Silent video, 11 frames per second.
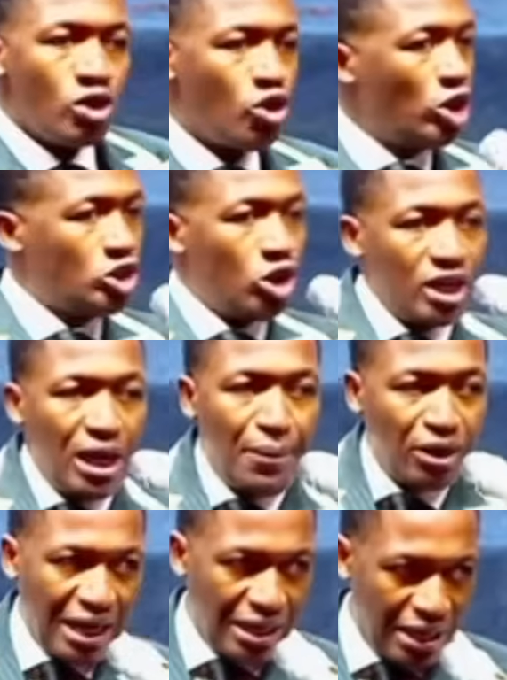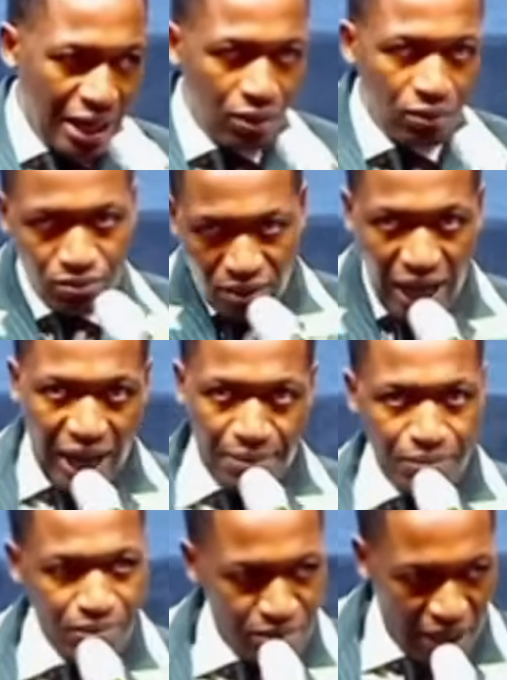Not talking about Ghana now.
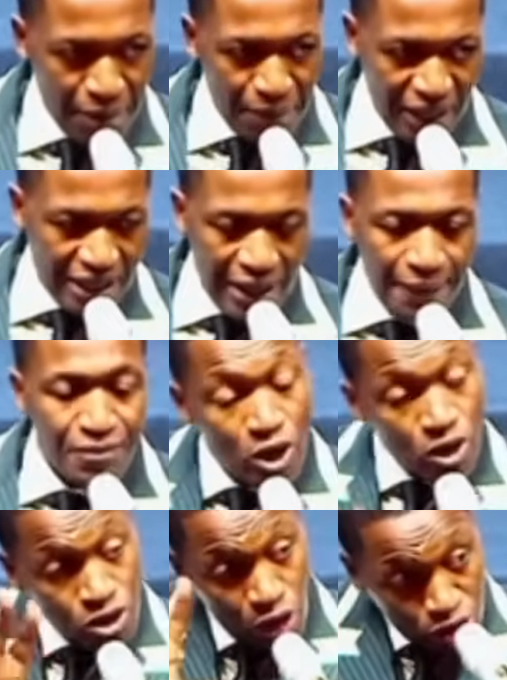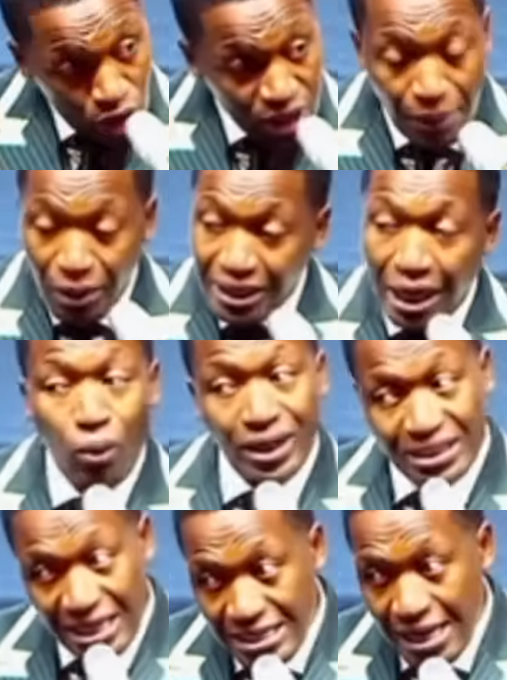I'm coming back here. Not talking about Ghana.
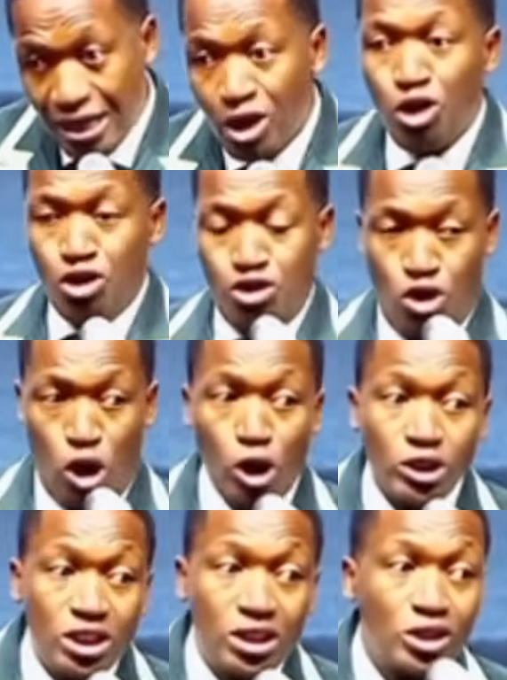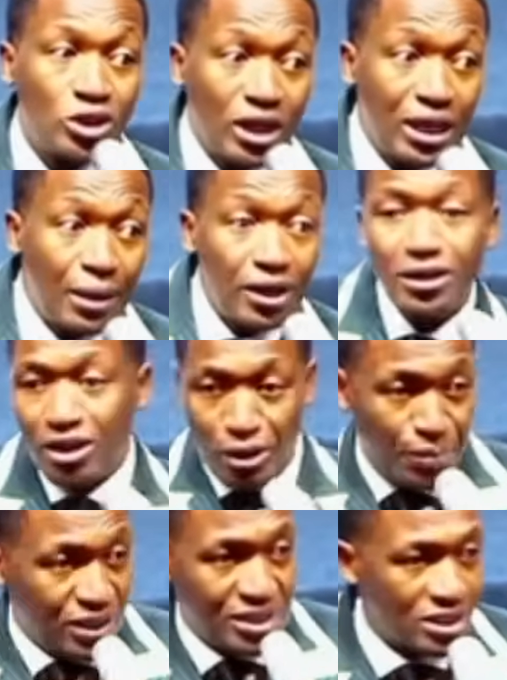What did I say? Not talking about,
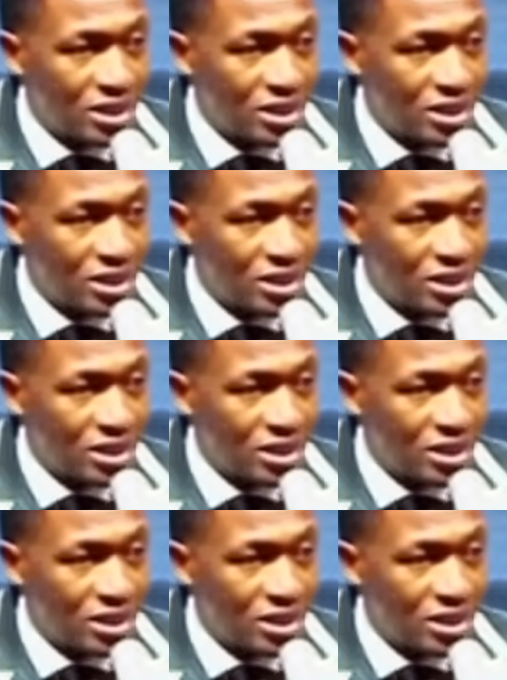repeat